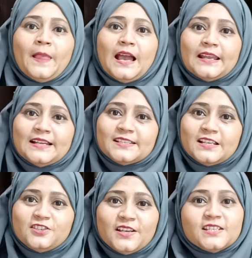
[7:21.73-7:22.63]
And I
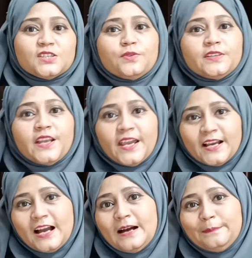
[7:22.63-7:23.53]
suggest to
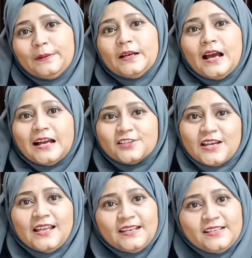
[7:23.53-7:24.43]
take up a
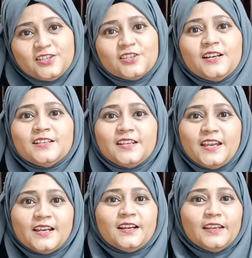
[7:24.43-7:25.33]
challenge,
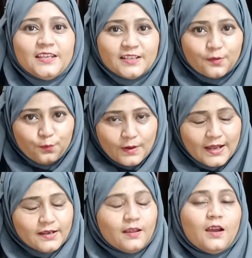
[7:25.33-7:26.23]
take either
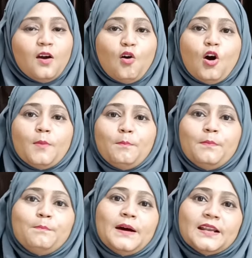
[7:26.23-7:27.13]
one, or
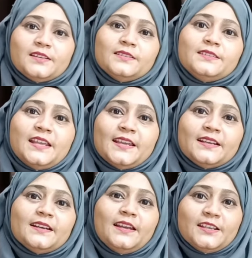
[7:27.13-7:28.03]
but
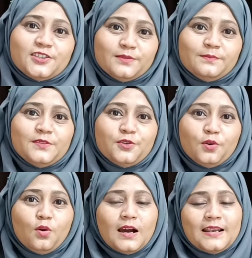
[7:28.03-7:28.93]
take it
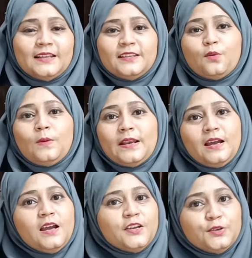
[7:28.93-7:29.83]
another one.
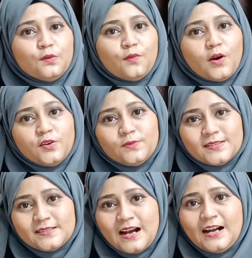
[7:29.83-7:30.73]
You want to
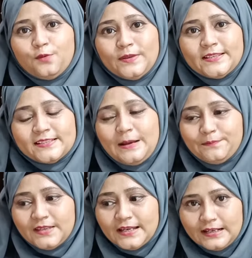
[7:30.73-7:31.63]
start with
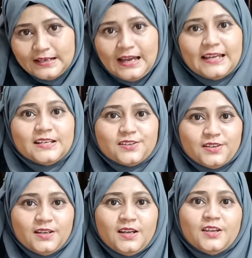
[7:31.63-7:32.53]
something light,
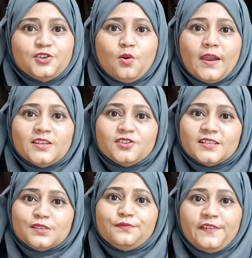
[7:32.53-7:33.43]
you can
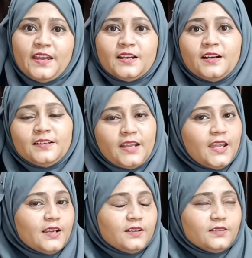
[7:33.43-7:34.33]
just
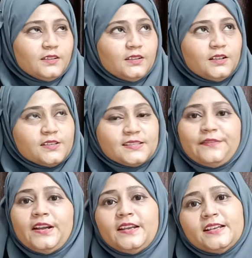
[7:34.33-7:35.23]
take
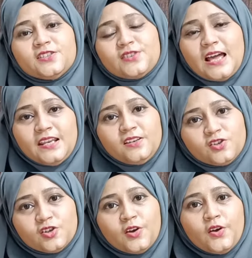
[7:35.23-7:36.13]
7 days
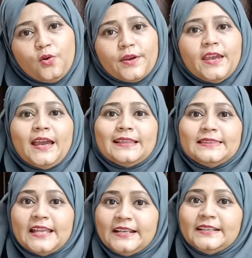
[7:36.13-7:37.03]
challenge, okay,
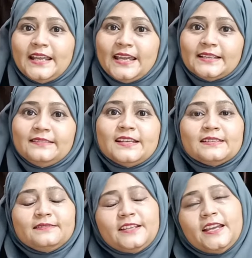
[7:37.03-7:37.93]
and then take
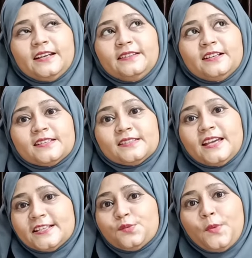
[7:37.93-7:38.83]
the
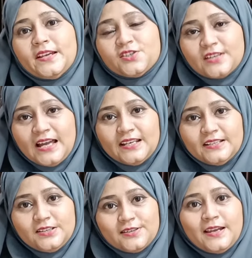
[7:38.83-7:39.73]
6 weeks
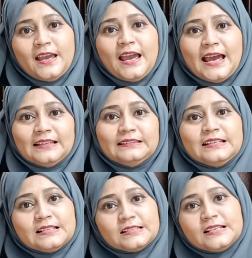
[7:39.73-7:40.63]
challenge, and
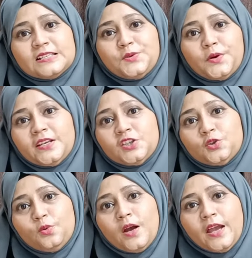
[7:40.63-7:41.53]
this is going
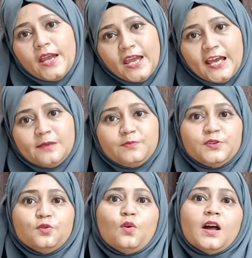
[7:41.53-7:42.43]
to help
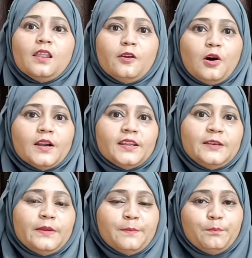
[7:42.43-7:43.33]
you a lot
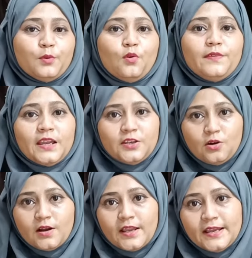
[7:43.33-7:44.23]
in improving
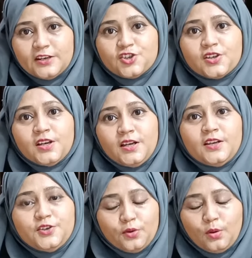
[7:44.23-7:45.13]
your English,
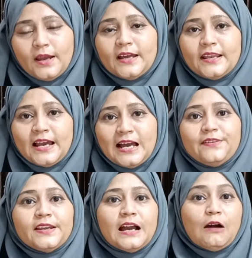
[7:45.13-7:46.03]
and
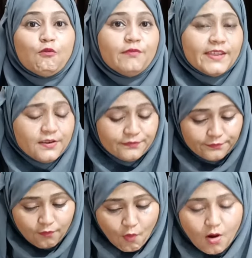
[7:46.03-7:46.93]
having a very
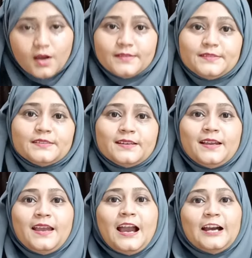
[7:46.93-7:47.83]
focused
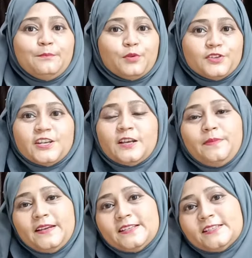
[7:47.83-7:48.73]
and project
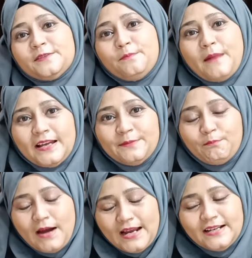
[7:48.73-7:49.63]
based
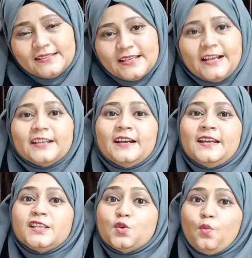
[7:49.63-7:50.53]
mindset
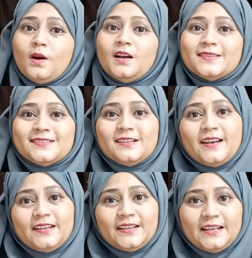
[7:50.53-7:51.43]
towards
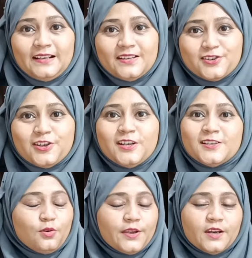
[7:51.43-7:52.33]
learning English.
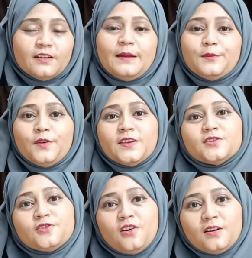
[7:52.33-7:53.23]
So here I am going
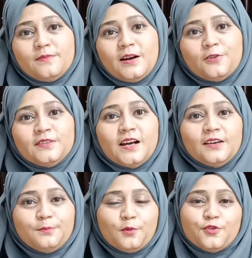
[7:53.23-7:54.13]
to talk about
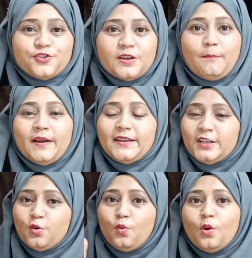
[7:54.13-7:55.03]
the approach number
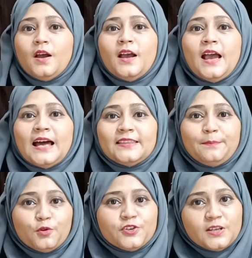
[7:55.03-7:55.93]
2, and the
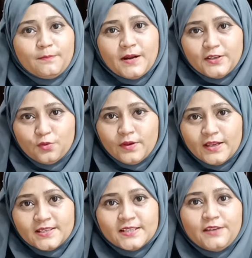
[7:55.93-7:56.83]
approach number 2
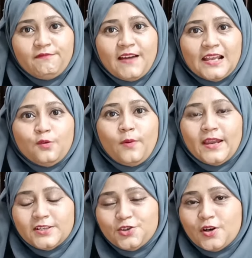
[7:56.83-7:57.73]
is
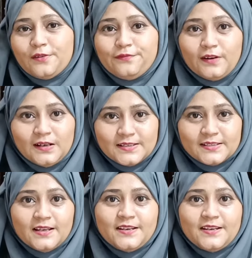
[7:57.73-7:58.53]
evaluate your efforts.